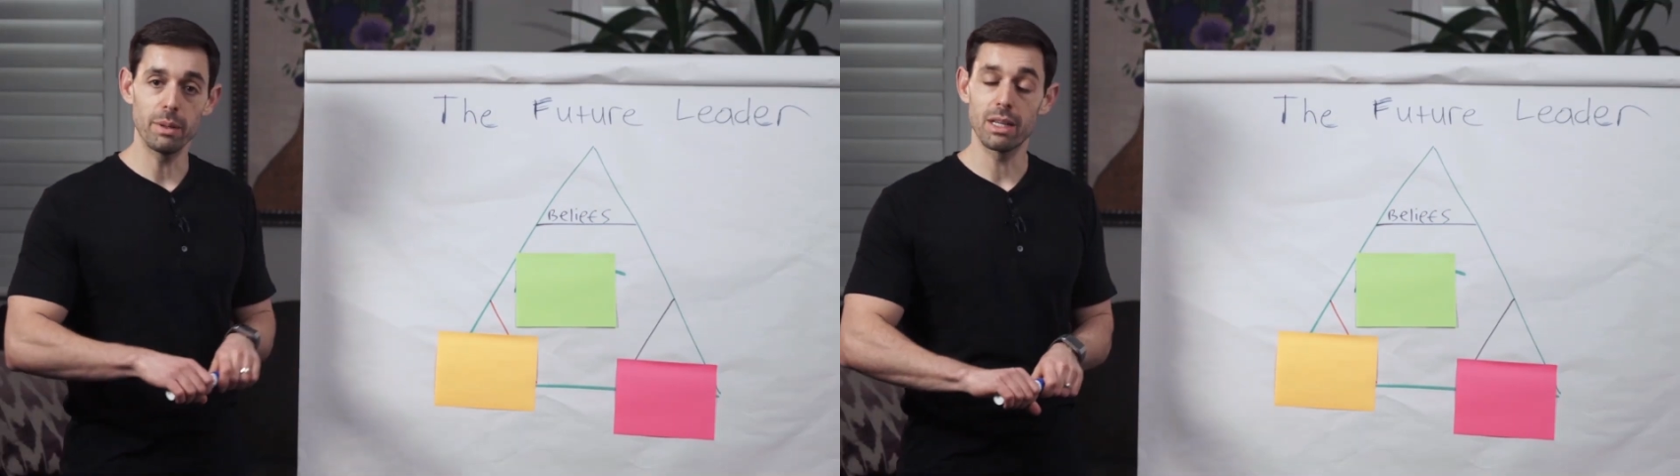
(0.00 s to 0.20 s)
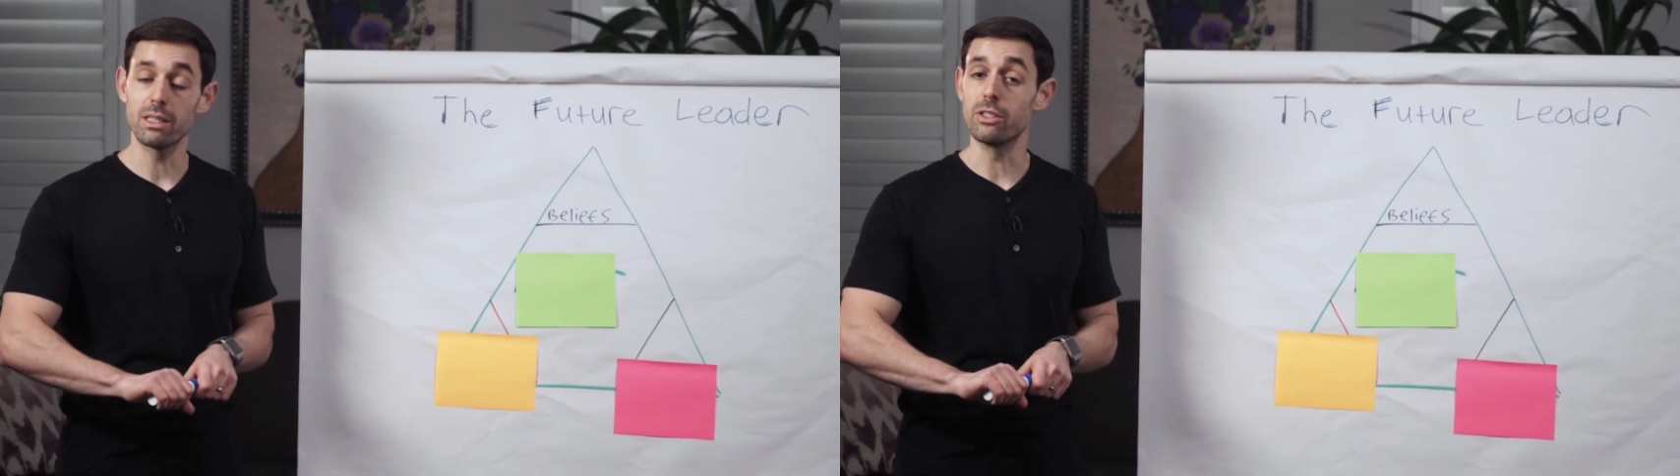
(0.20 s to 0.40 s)

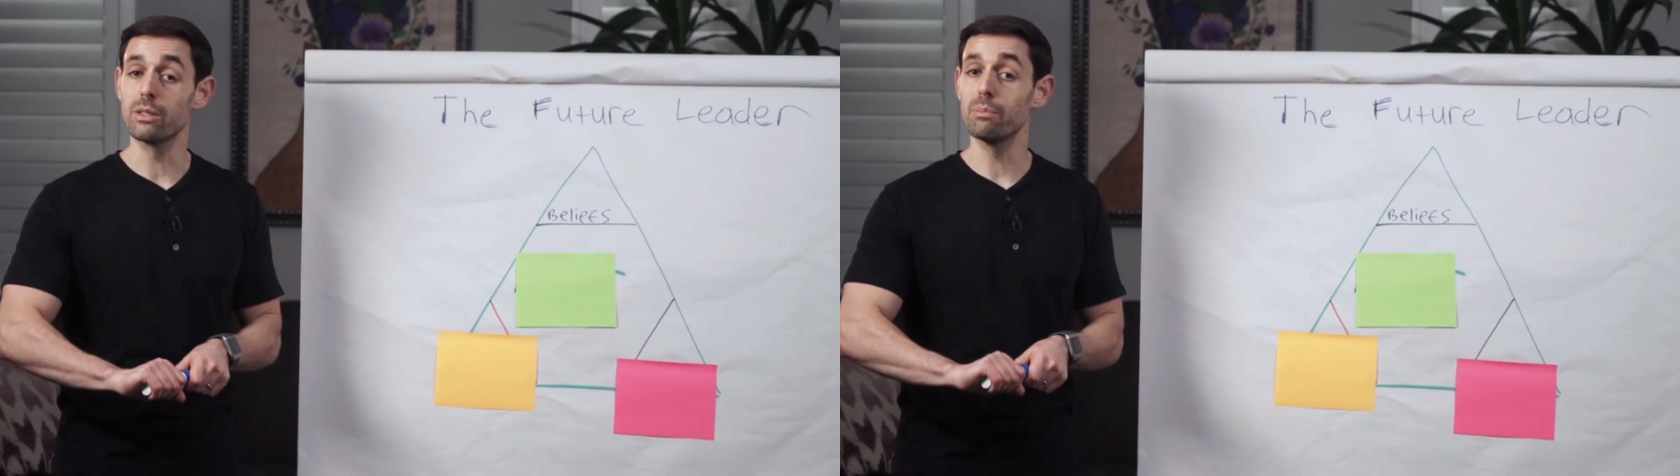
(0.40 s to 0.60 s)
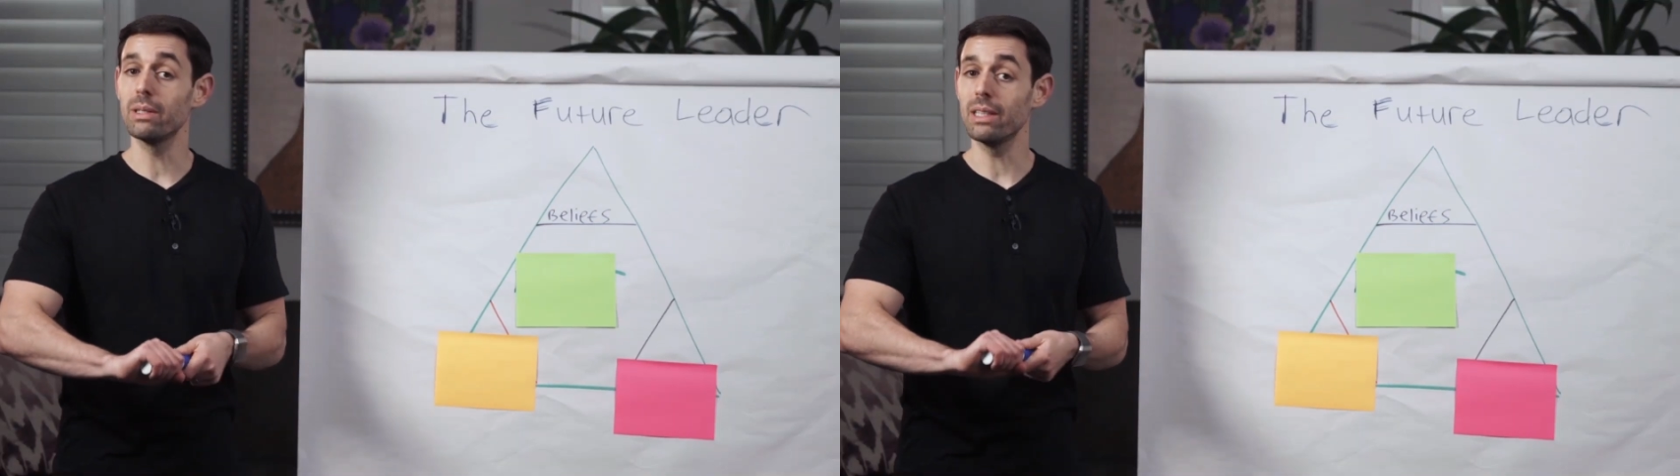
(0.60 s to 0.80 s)
because
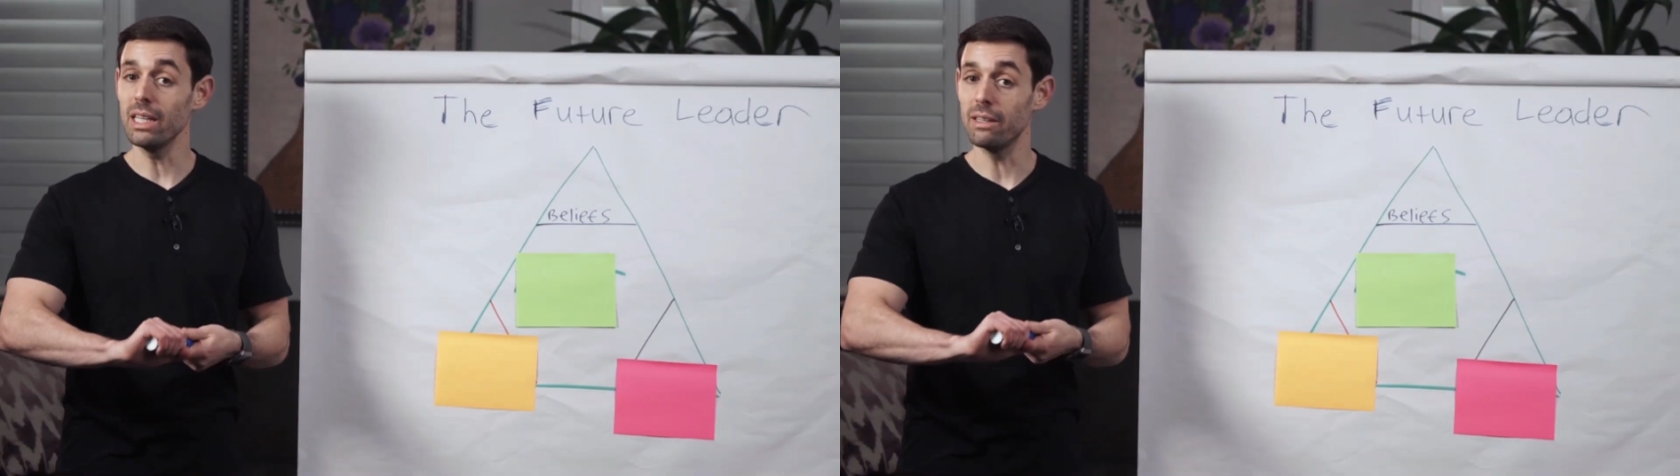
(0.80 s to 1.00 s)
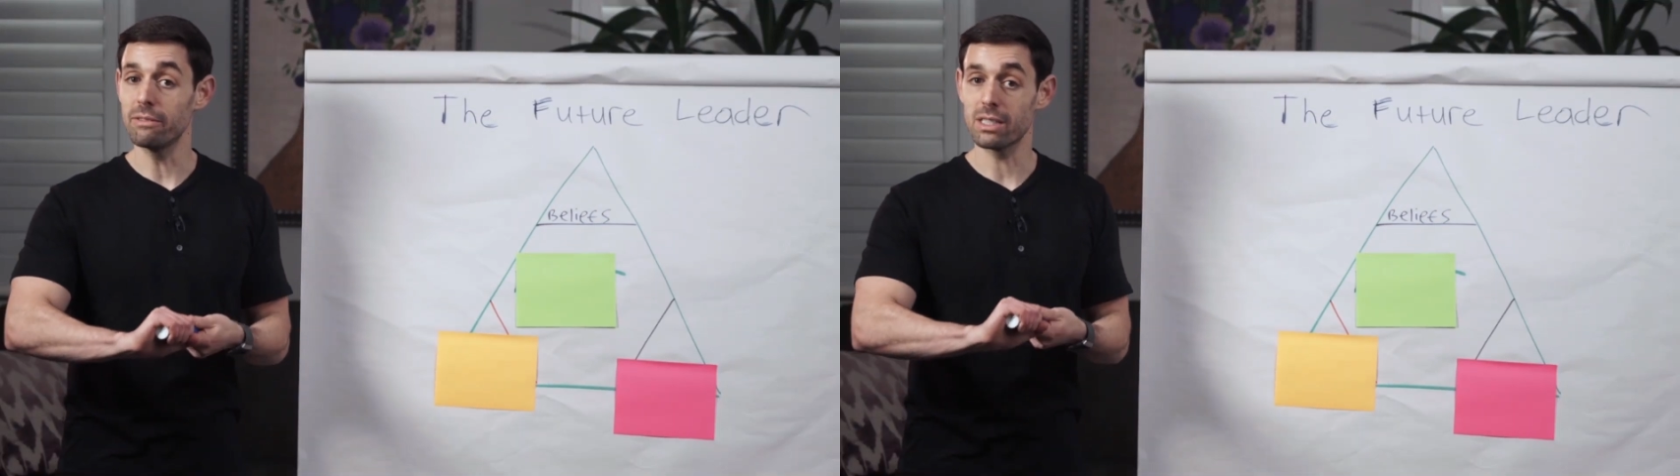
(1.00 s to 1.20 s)
your
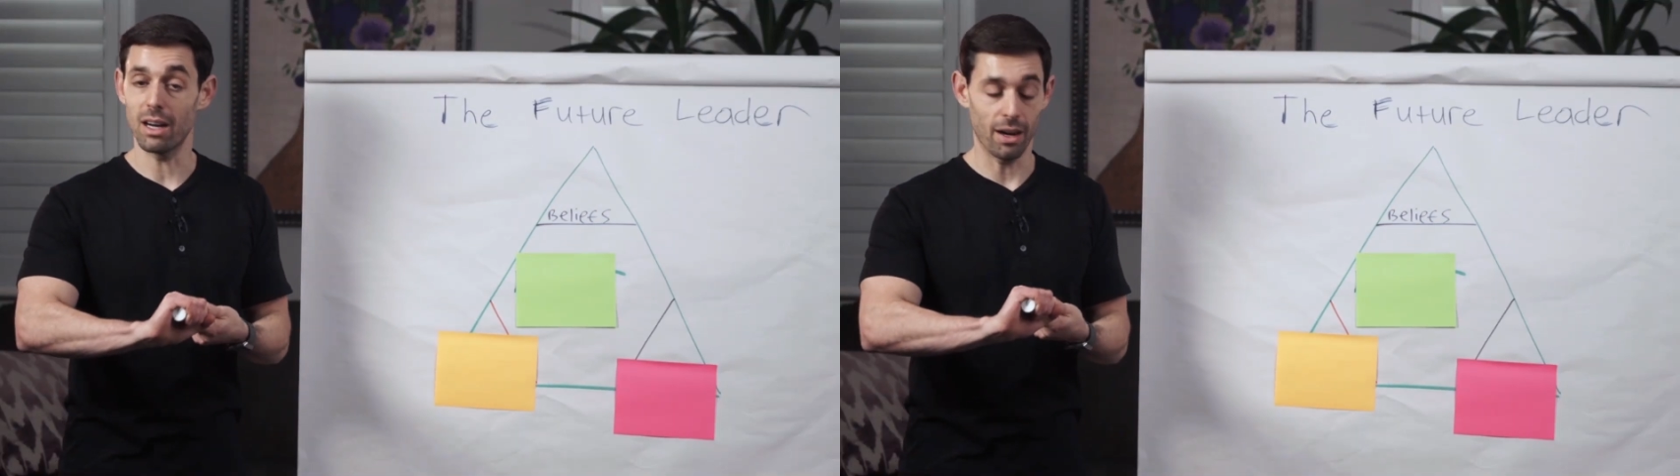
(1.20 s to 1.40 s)
beliefs